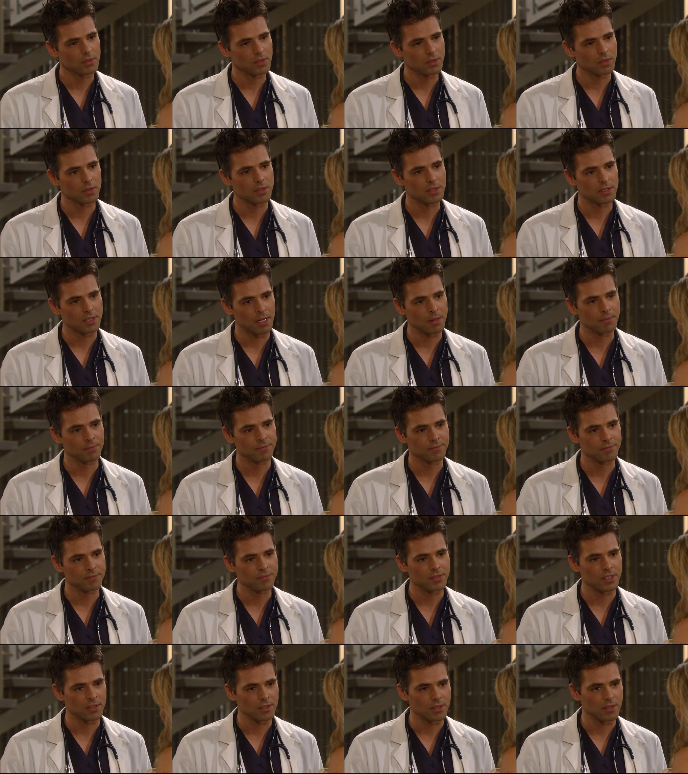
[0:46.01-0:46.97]
You know,
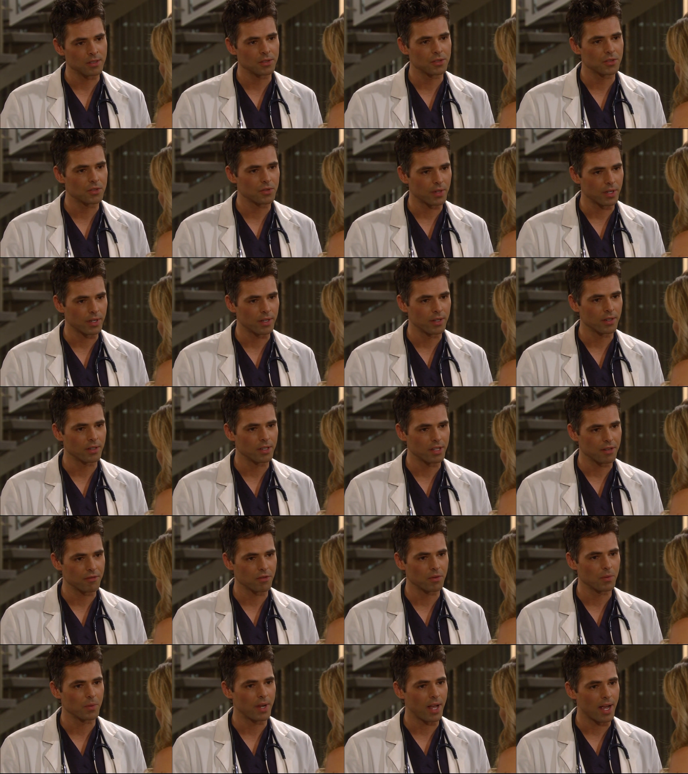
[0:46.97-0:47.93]
some visitors trigger a
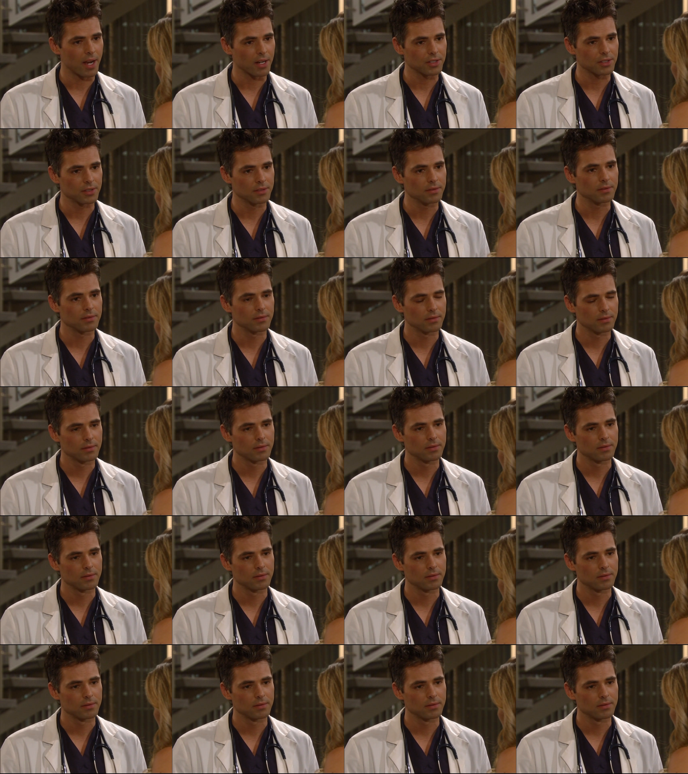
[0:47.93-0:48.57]
different reaction.